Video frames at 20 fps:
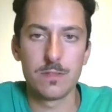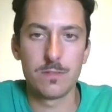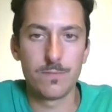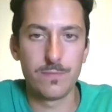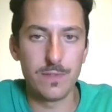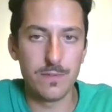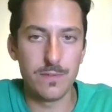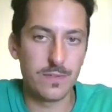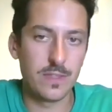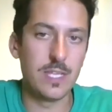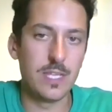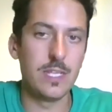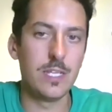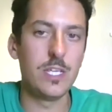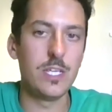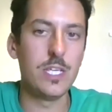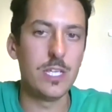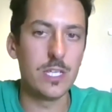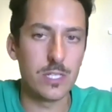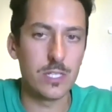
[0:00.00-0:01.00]
15
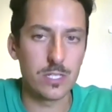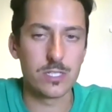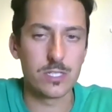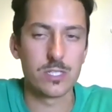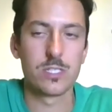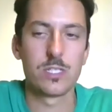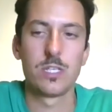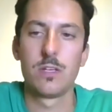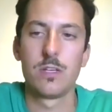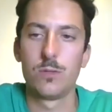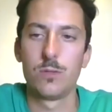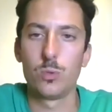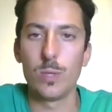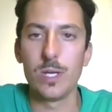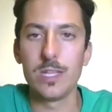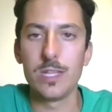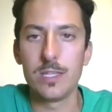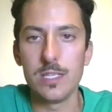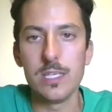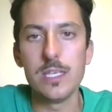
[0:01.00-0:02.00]
years,
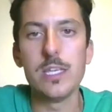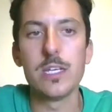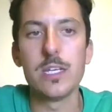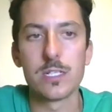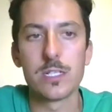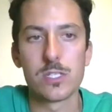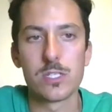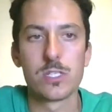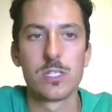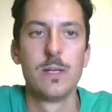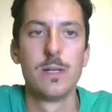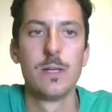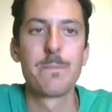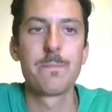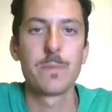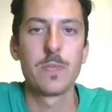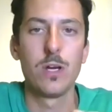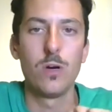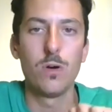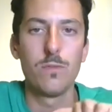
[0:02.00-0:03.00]
20 years
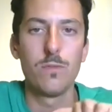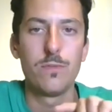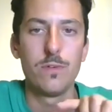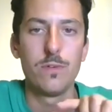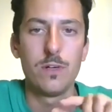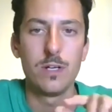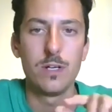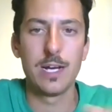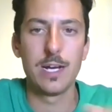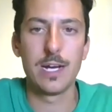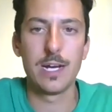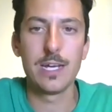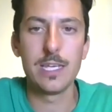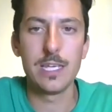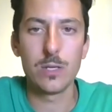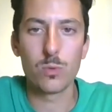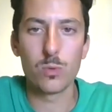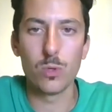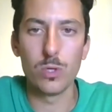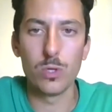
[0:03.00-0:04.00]
of
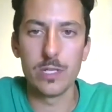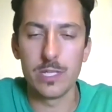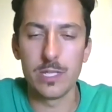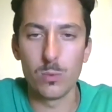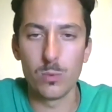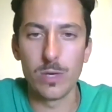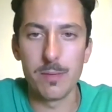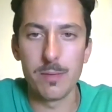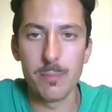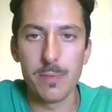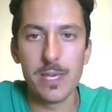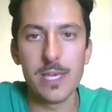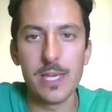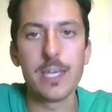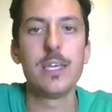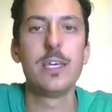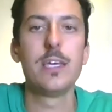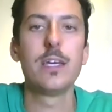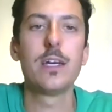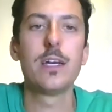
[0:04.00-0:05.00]
high quality
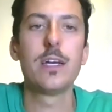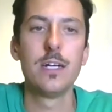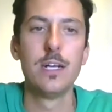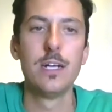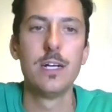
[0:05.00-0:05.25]
winemaking,